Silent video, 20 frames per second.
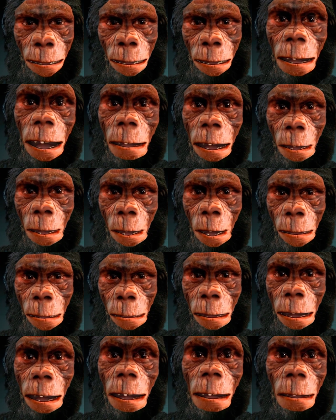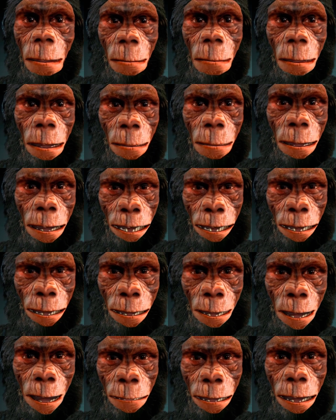However, they may have used
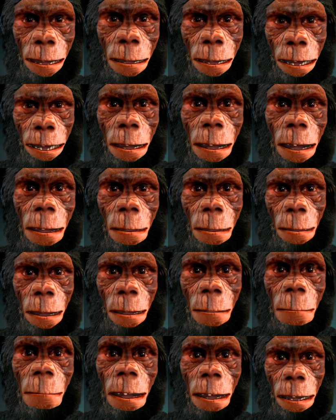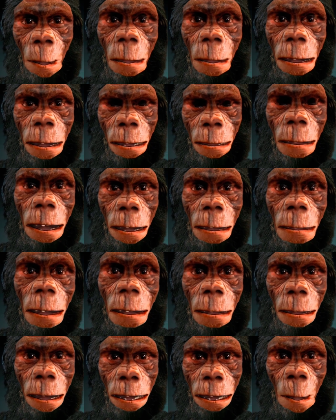simple tools similar to those used by
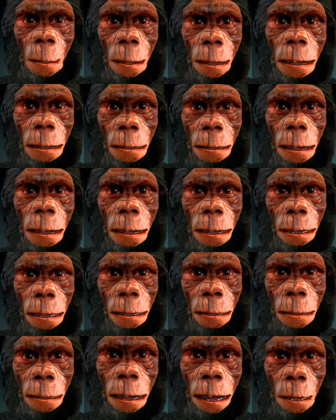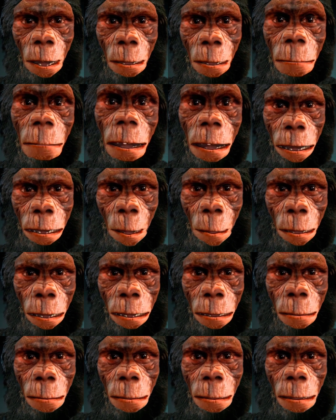modern chimpanzees, such as
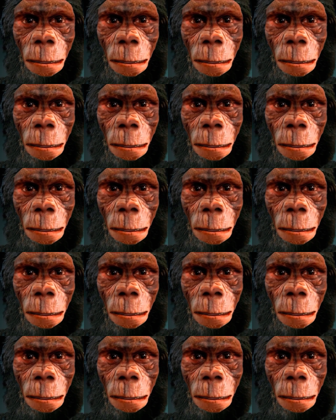branches,